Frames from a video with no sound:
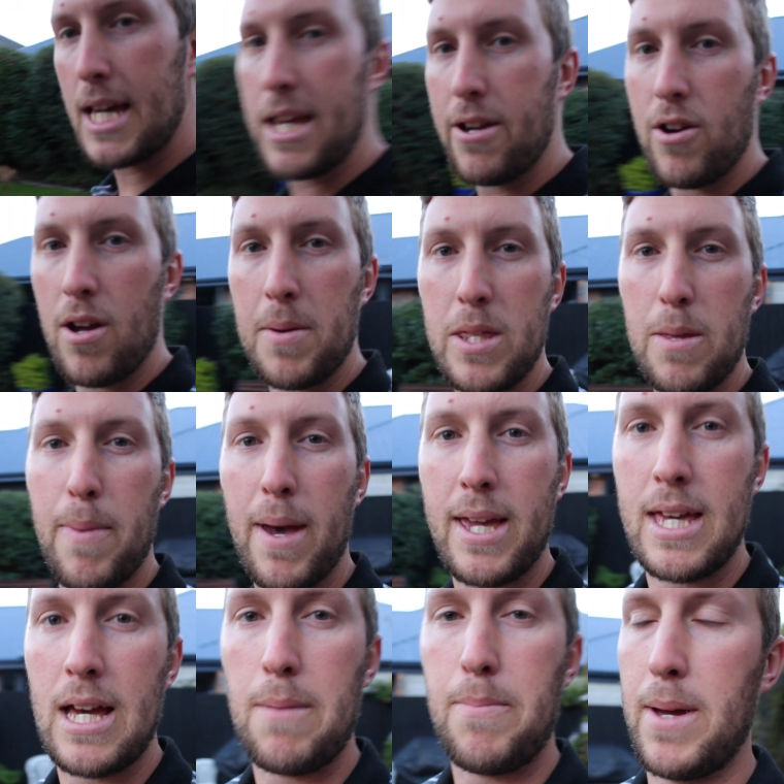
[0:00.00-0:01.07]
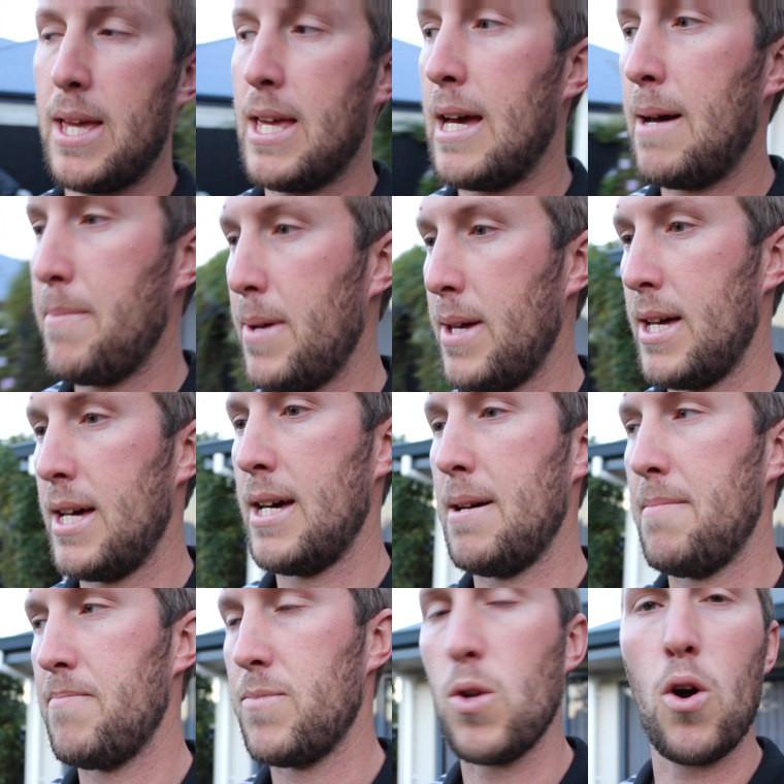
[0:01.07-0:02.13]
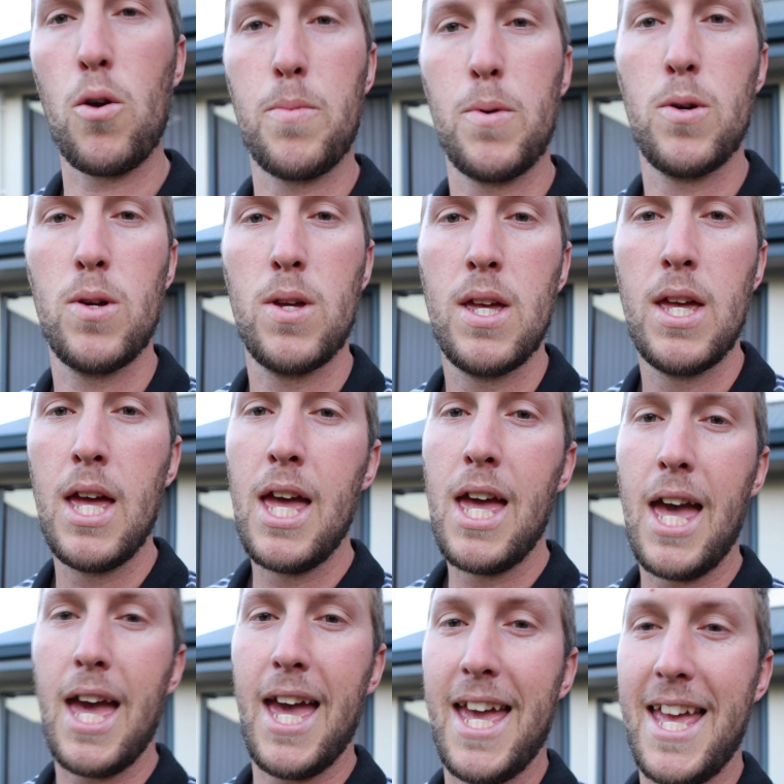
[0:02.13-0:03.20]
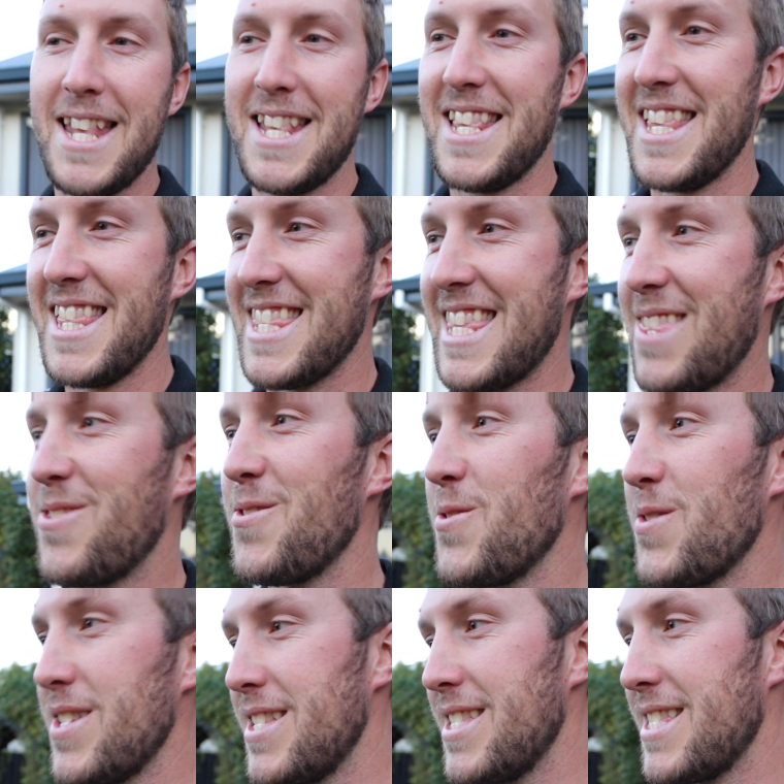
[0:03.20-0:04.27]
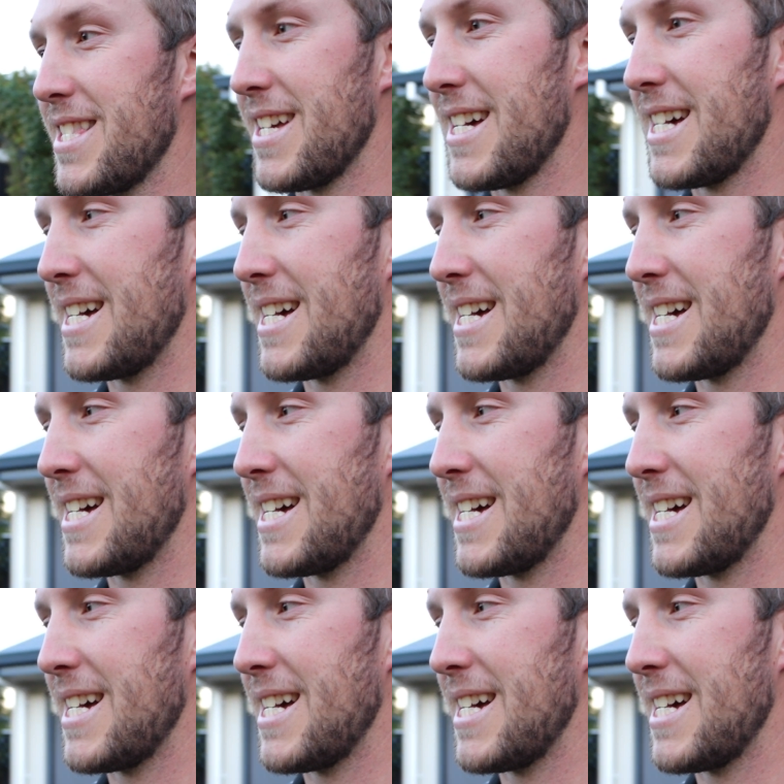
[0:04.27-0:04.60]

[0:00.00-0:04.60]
Here I am in the backyard picking up dog poo. And the thought is,